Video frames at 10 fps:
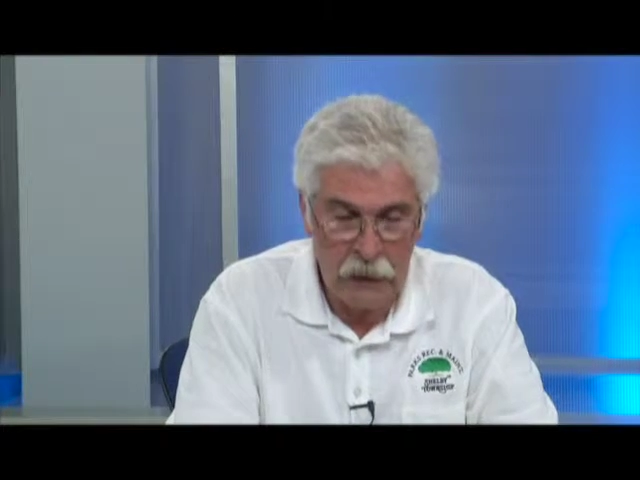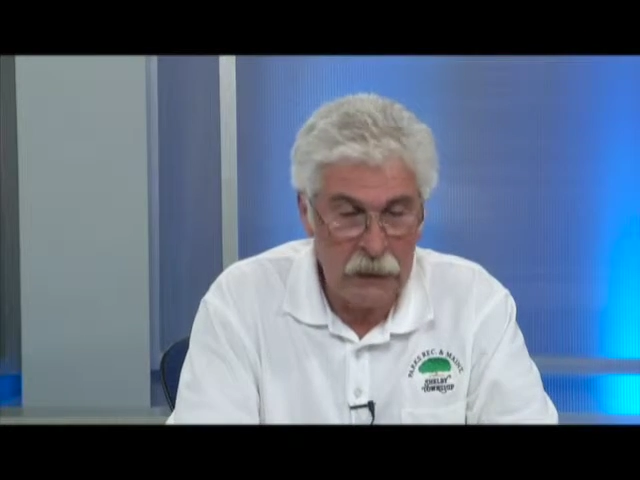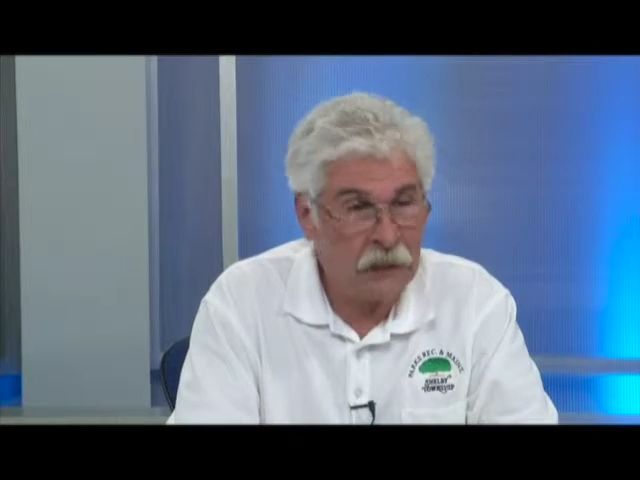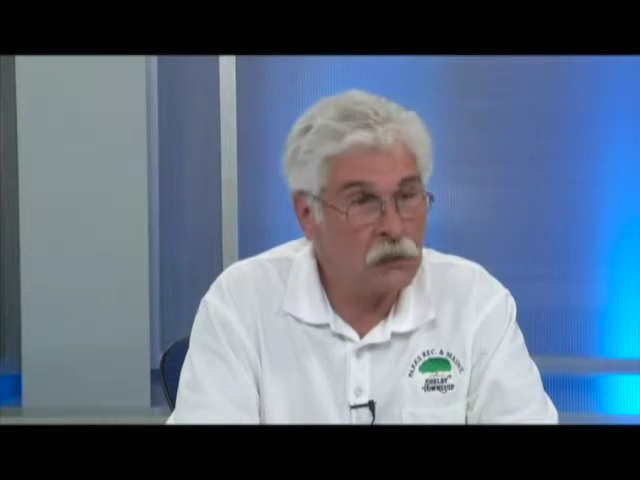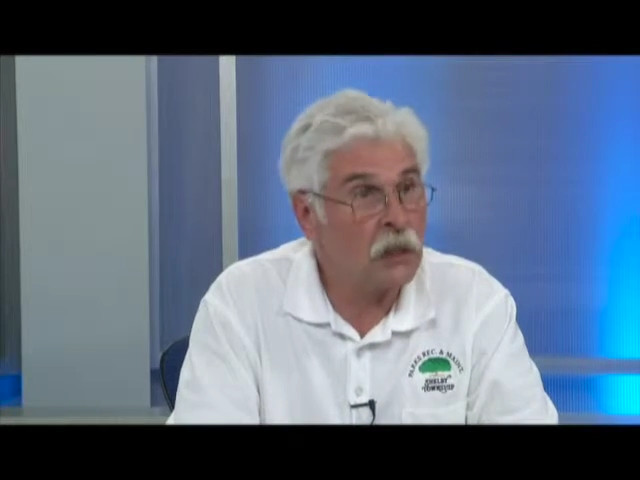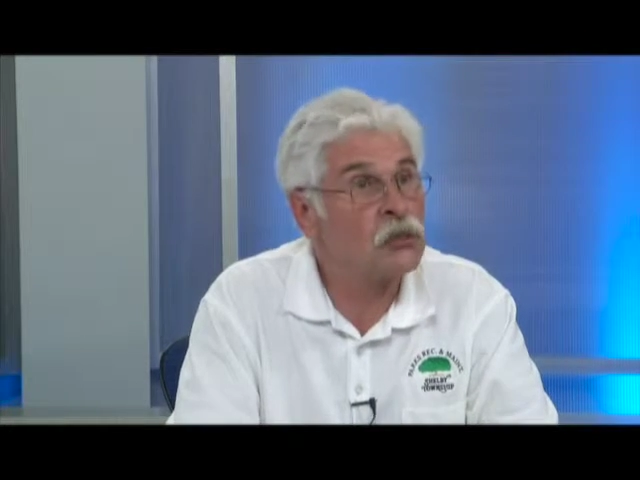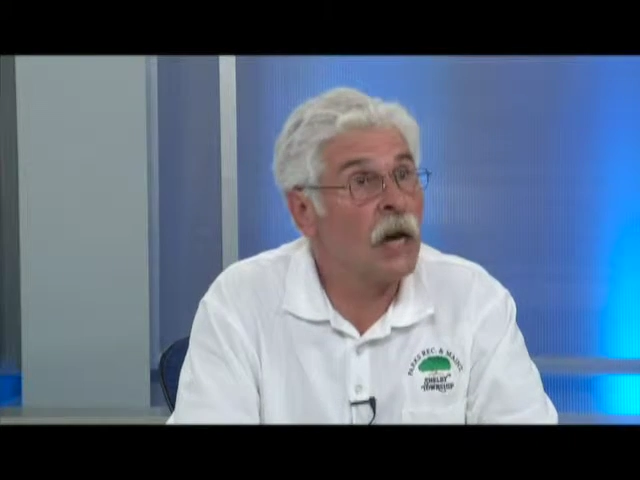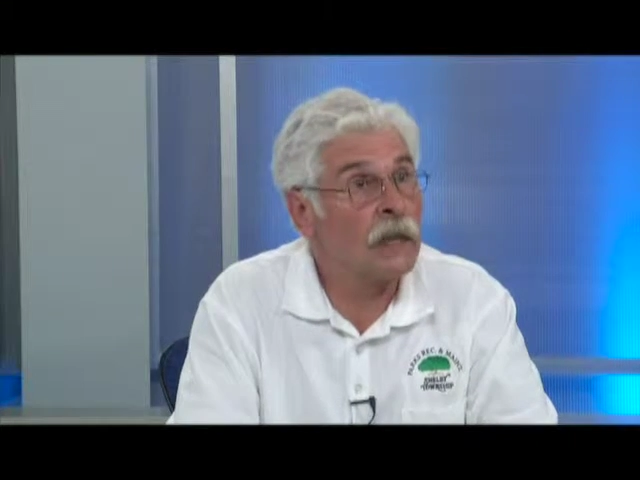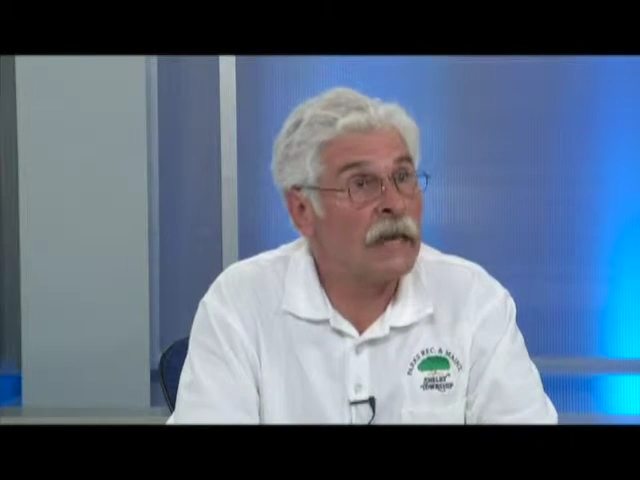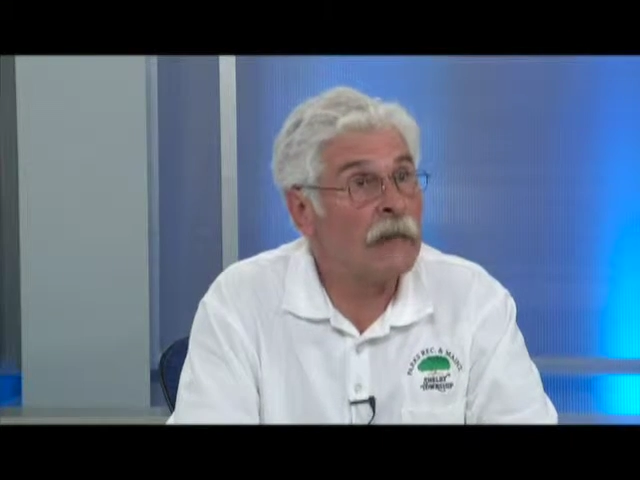and that's the
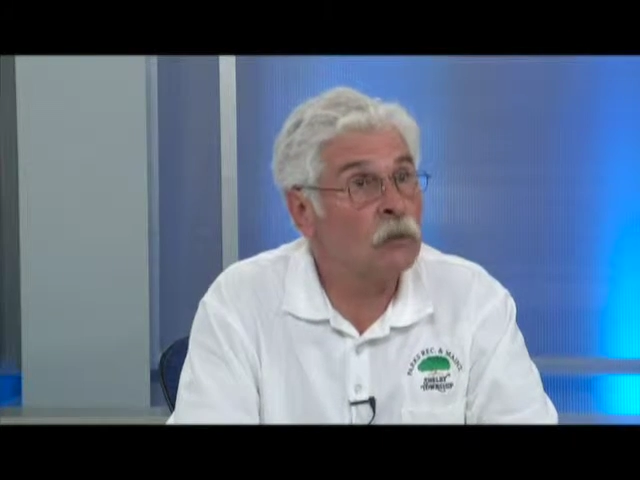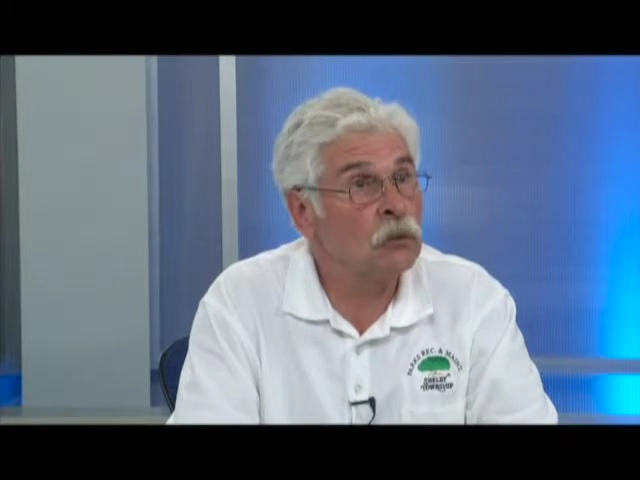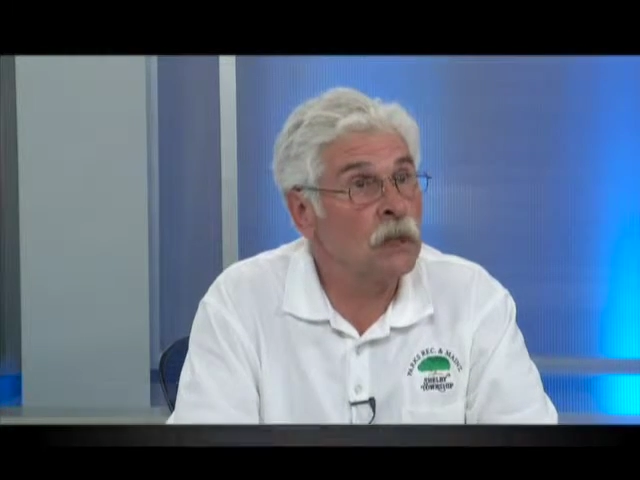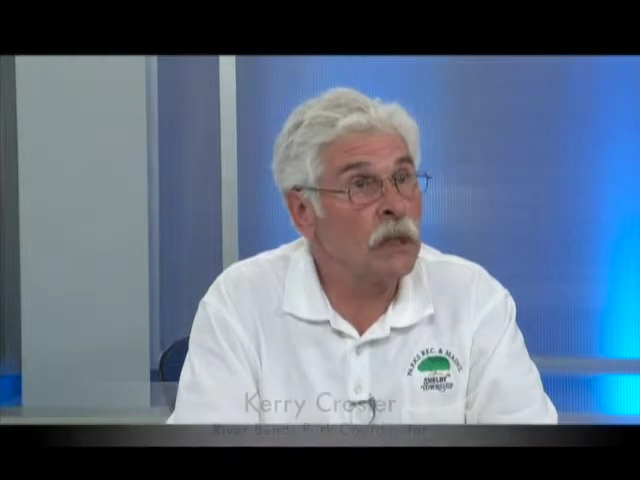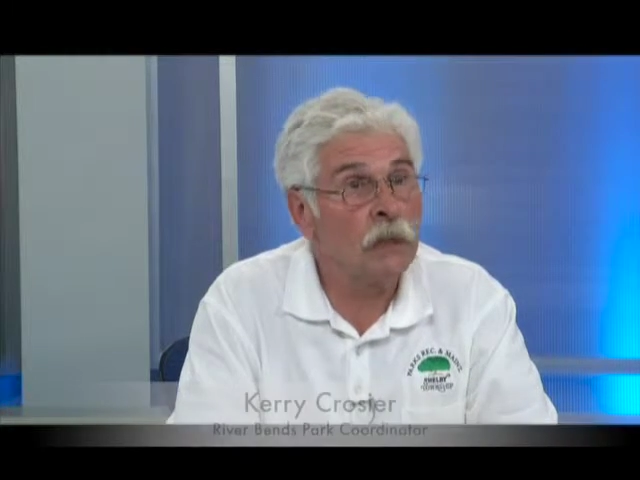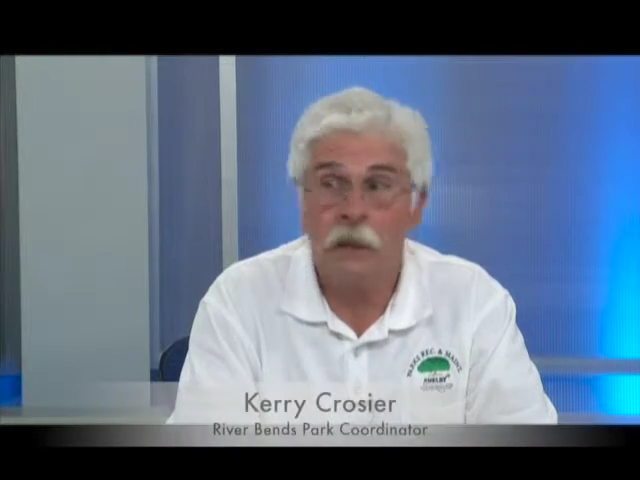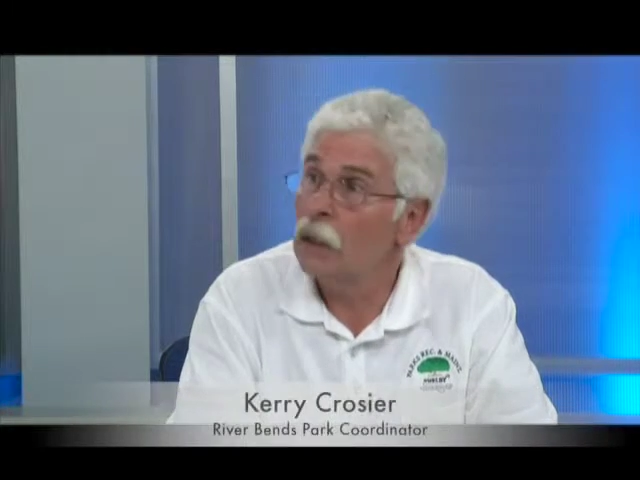Exotic Animal Day.